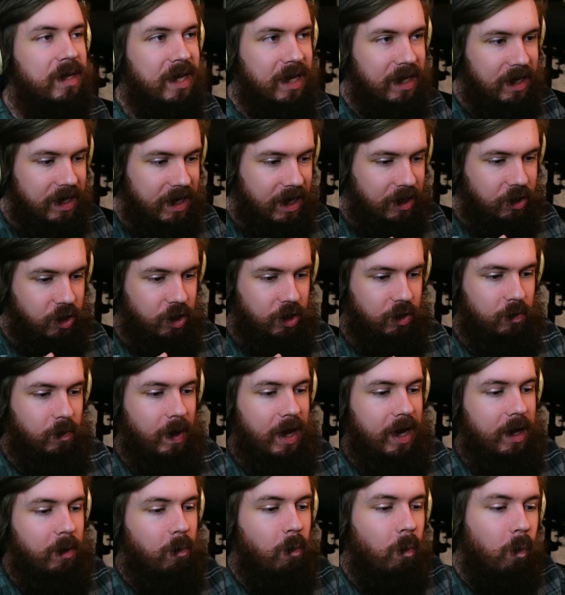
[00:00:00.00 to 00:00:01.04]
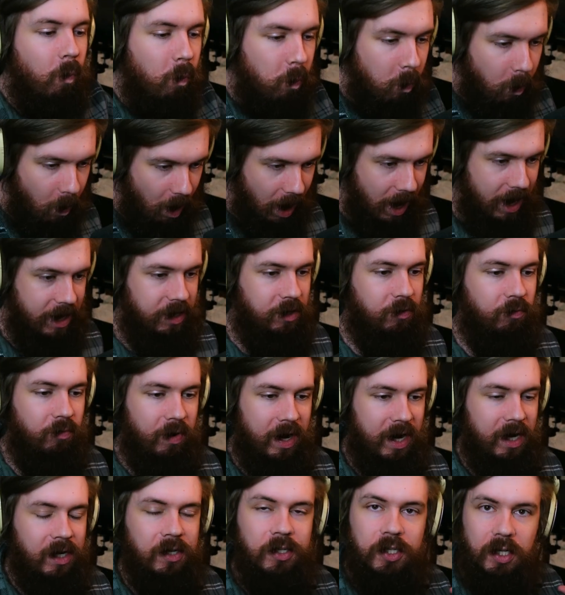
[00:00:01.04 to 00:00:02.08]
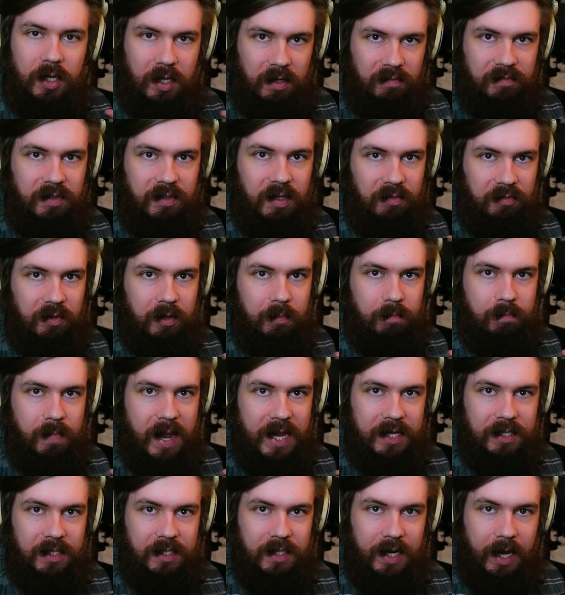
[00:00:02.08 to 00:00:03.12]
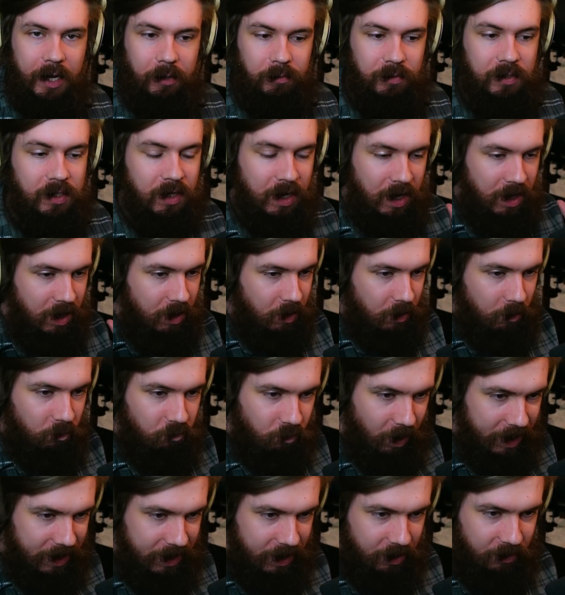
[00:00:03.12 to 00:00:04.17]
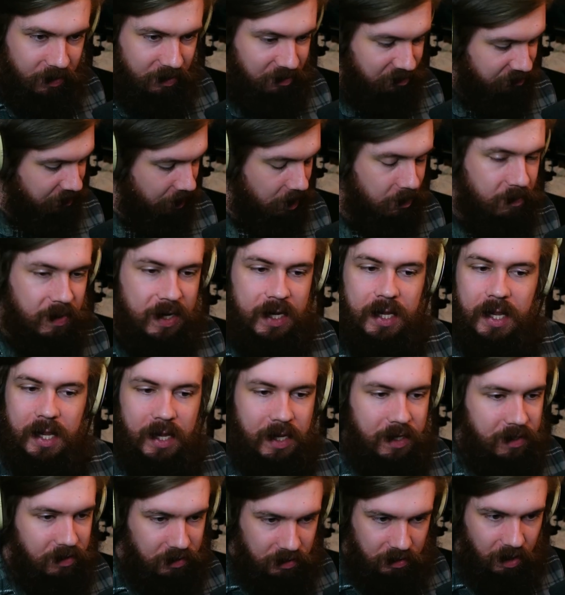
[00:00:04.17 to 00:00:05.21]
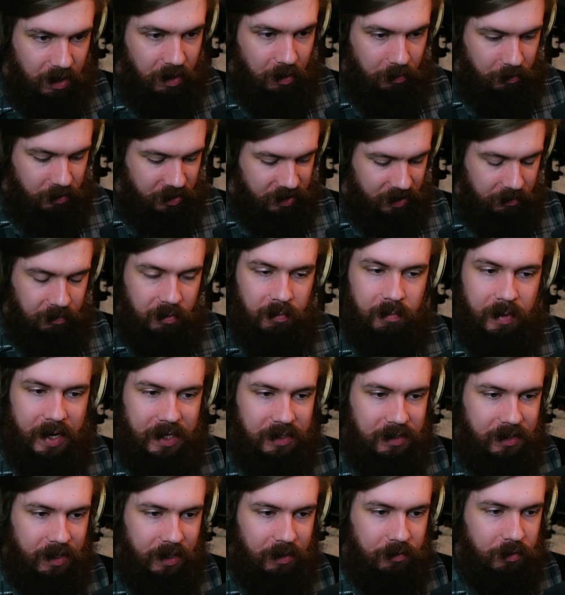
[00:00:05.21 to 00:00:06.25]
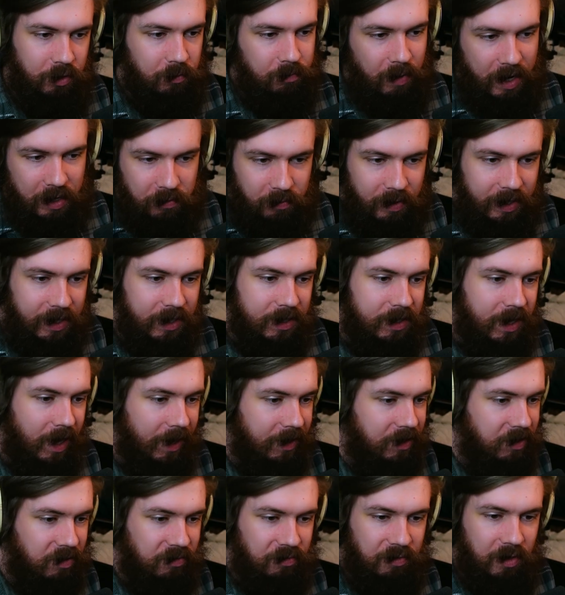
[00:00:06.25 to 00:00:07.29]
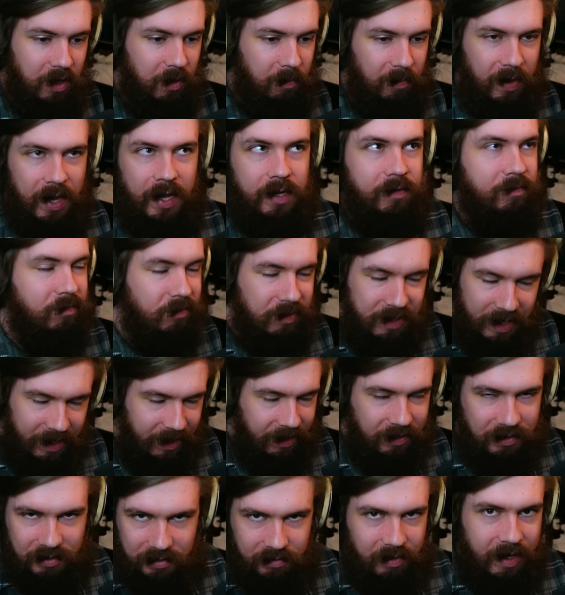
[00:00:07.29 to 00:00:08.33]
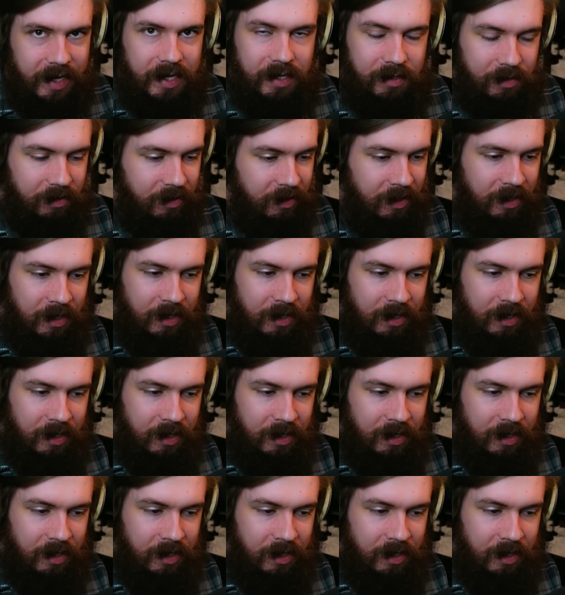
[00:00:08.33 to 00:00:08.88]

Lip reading: can get you a wide range of different bass sounds. Right here in front of me is another simple bass sound you might recognize from a DX-like